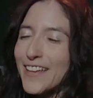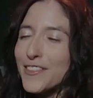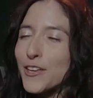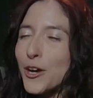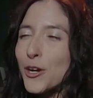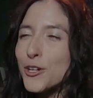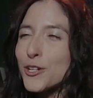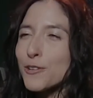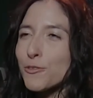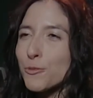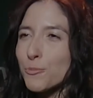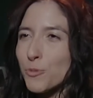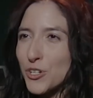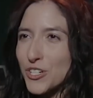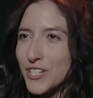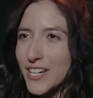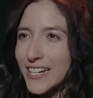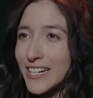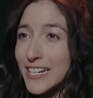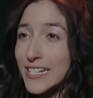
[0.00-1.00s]
At the heart of the
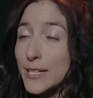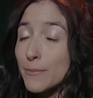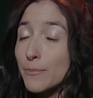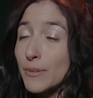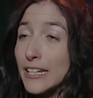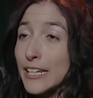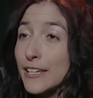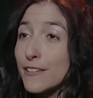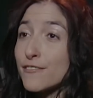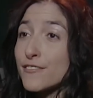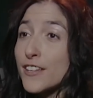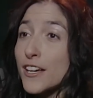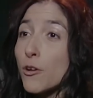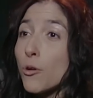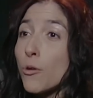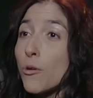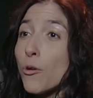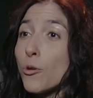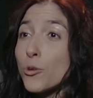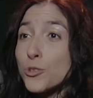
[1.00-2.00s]
project is the belief
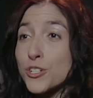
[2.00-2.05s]
that